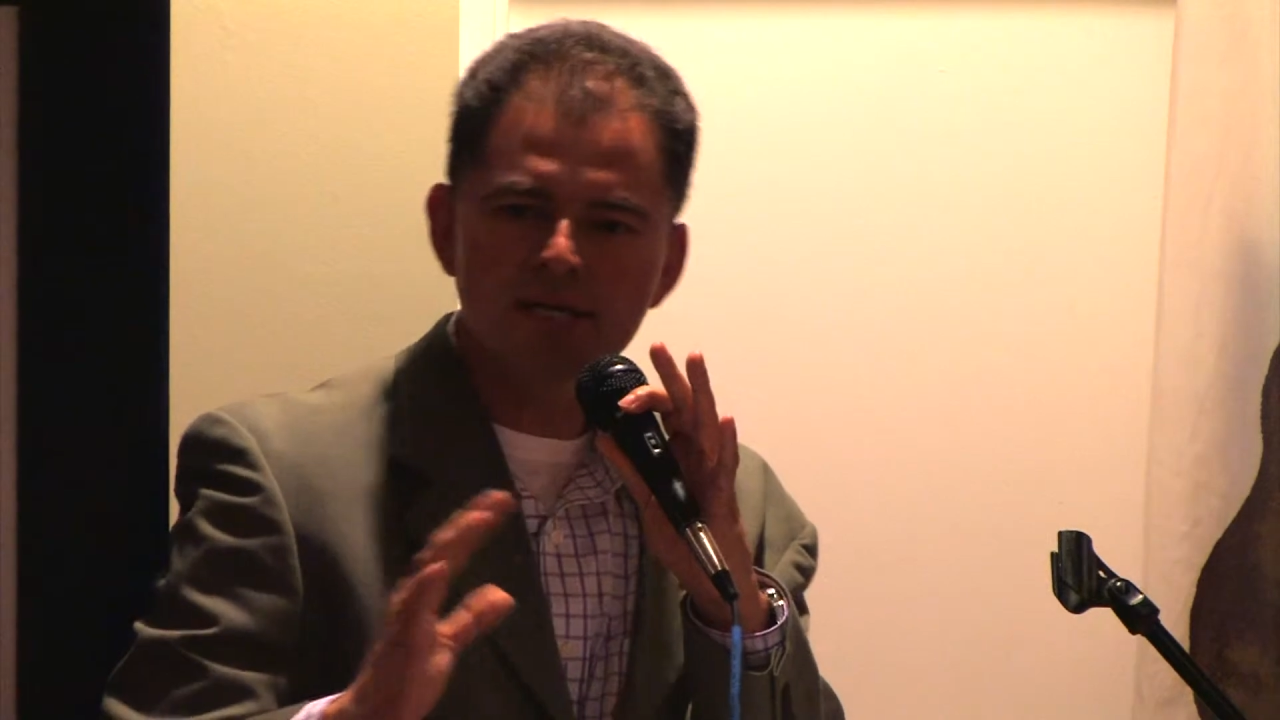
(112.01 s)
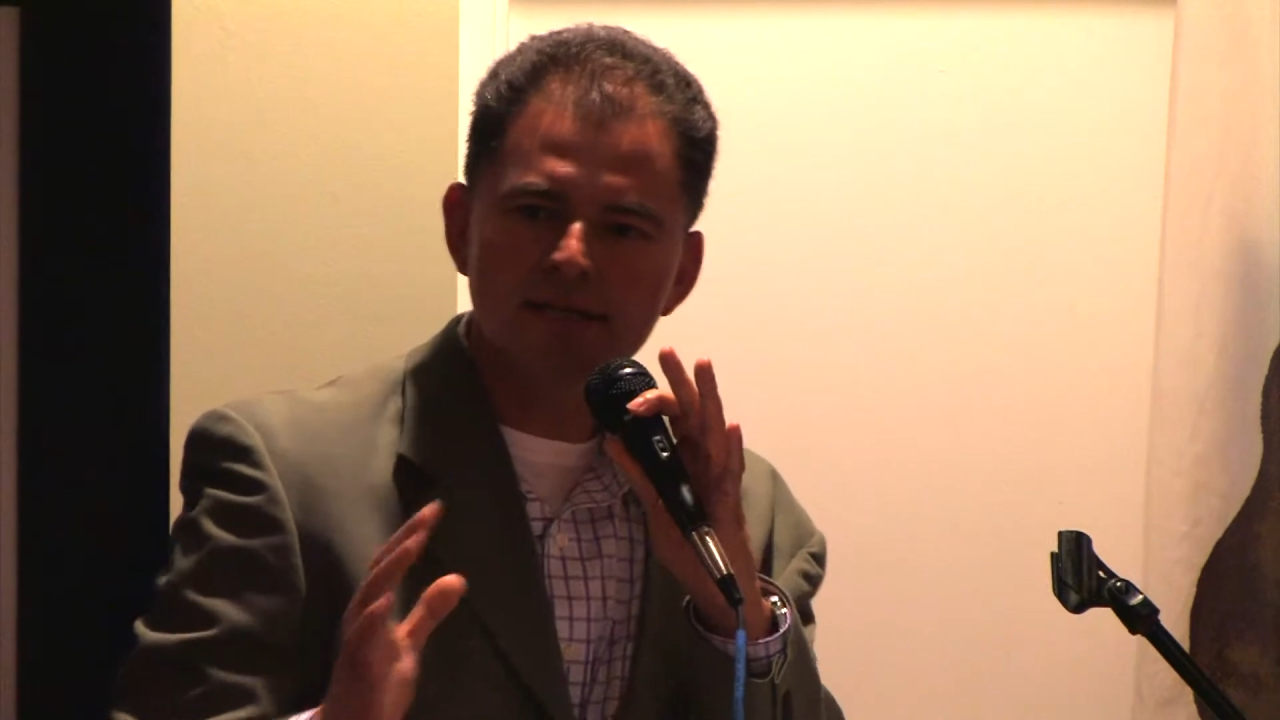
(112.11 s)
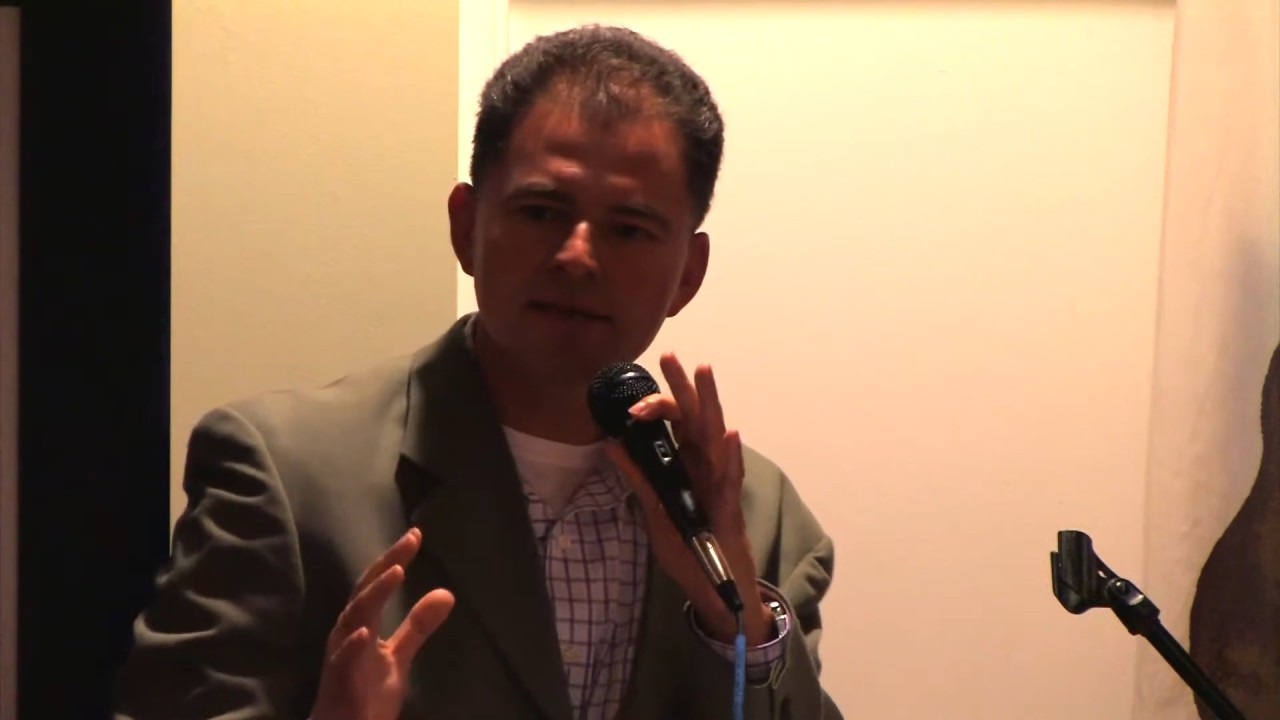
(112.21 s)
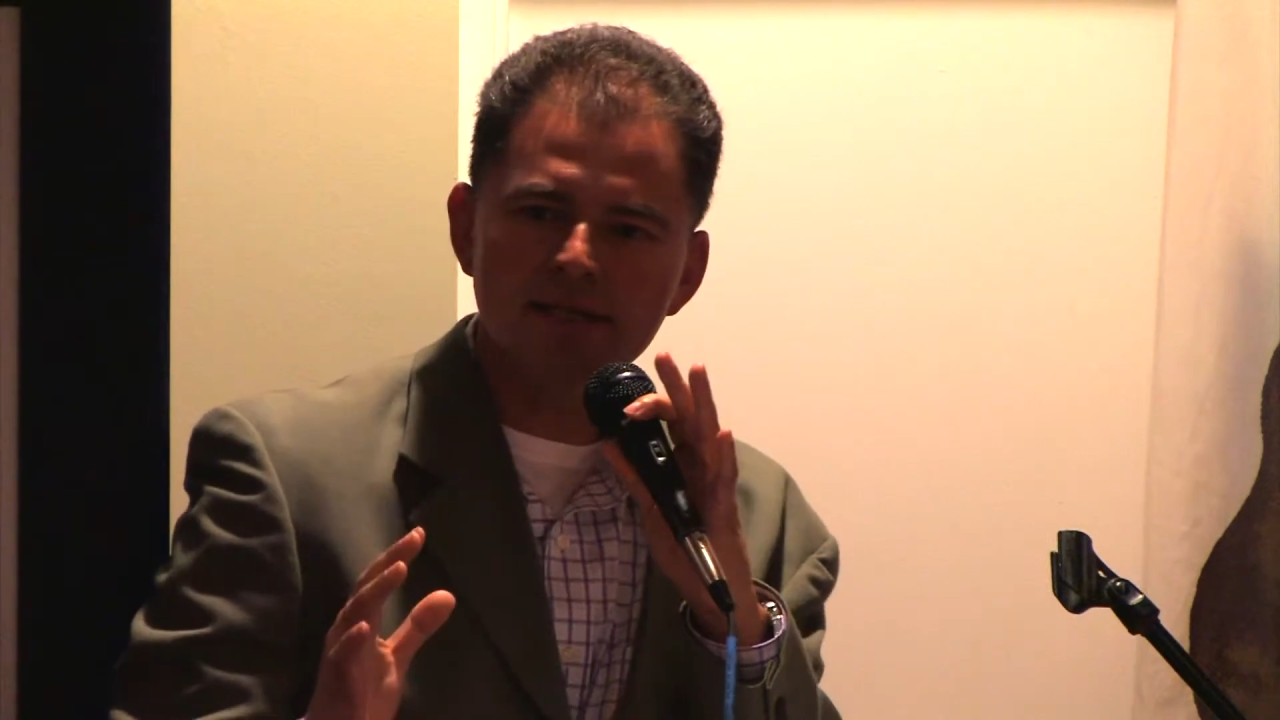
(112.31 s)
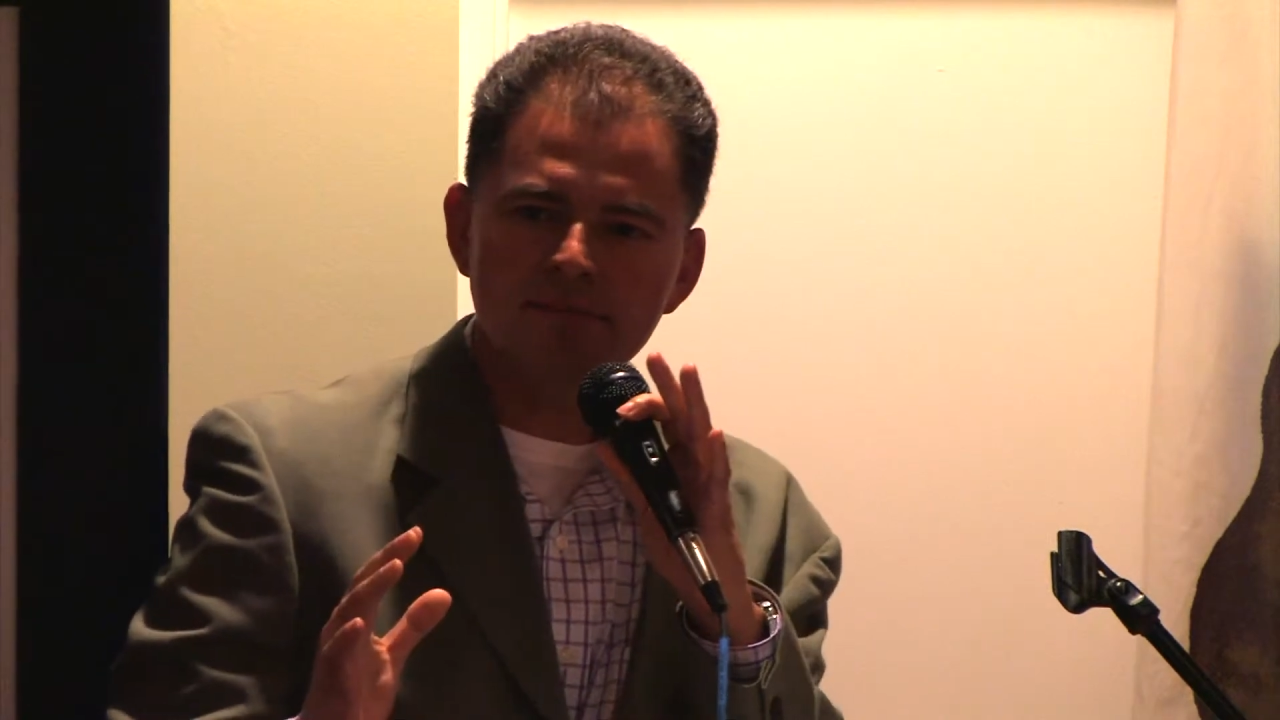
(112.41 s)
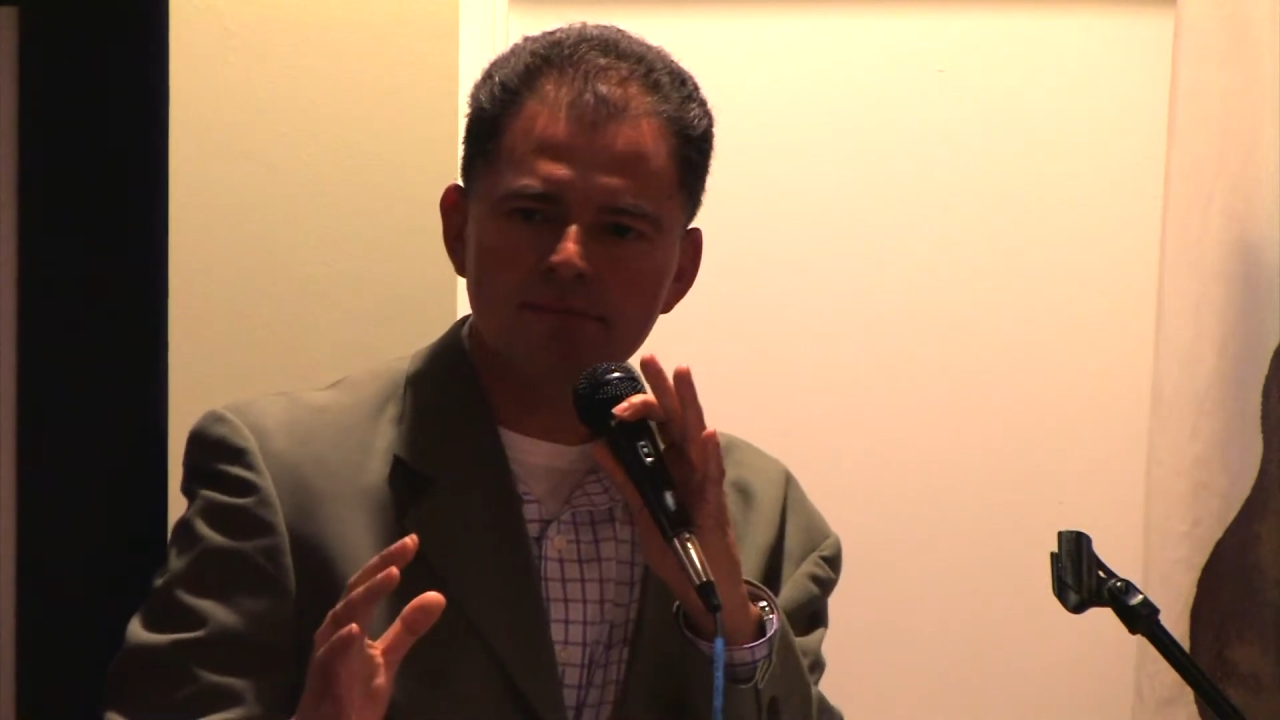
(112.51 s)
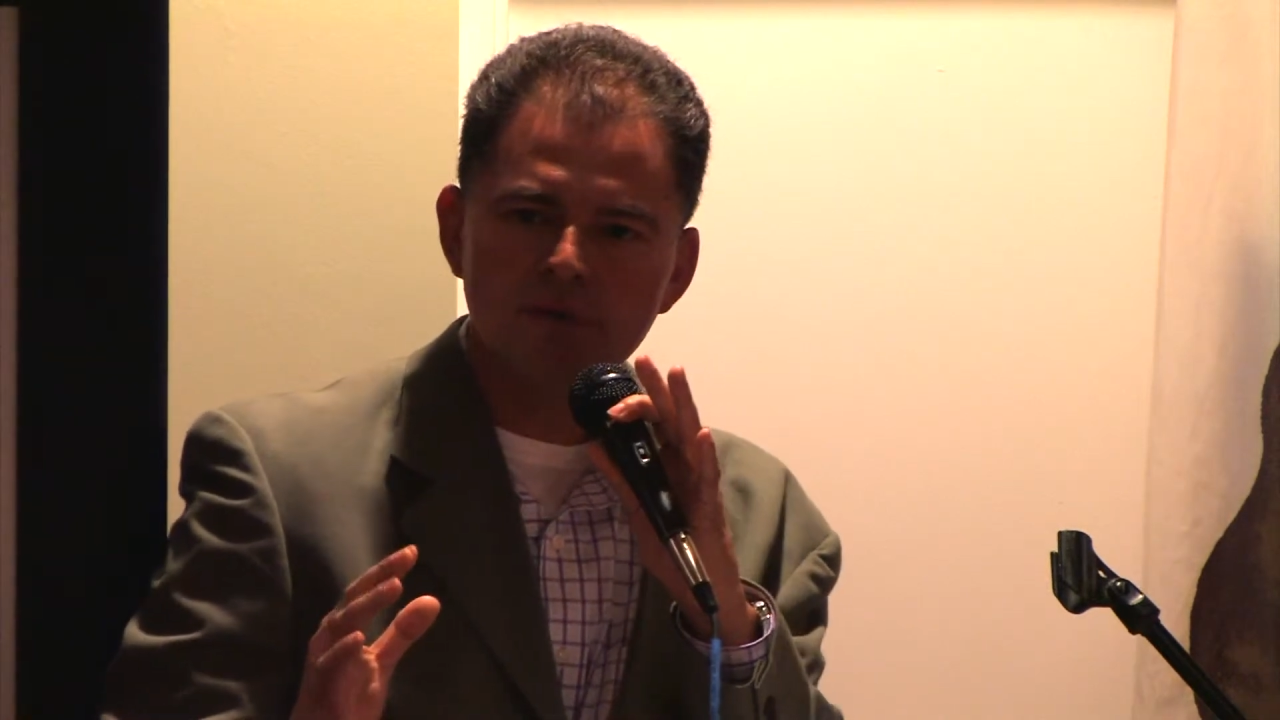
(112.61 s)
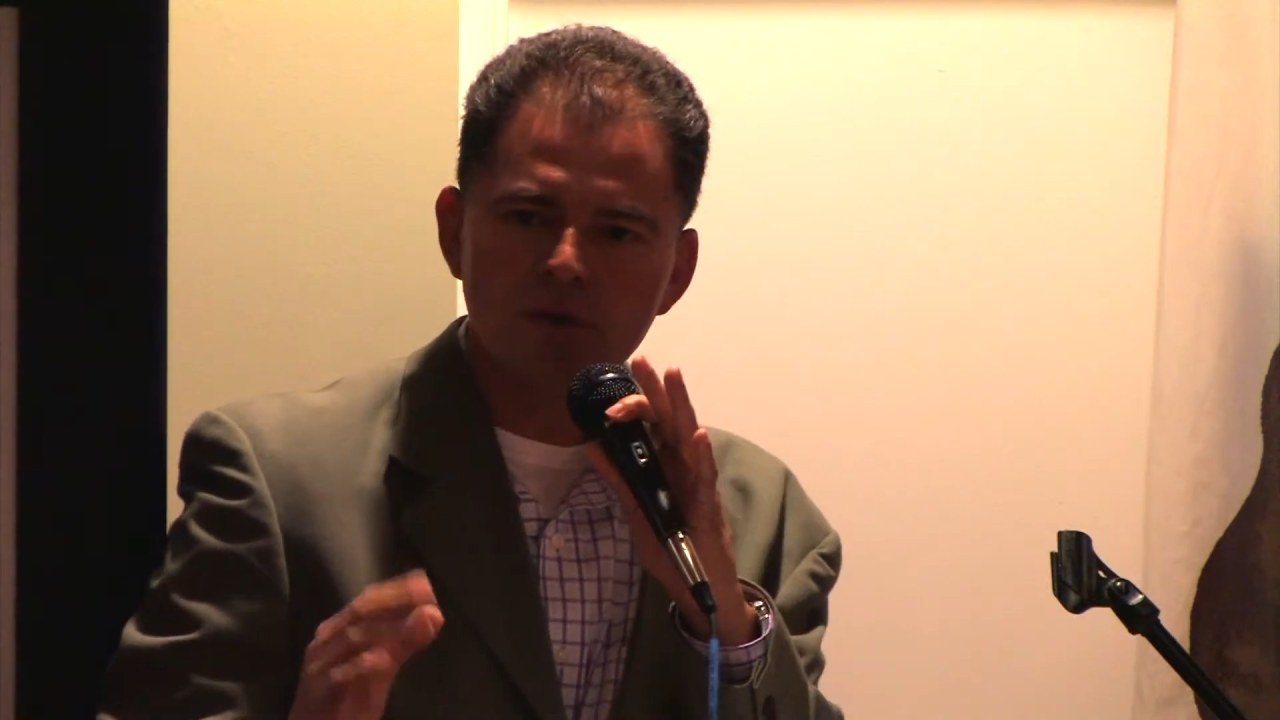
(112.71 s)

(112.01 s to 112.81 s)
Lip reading: nothing,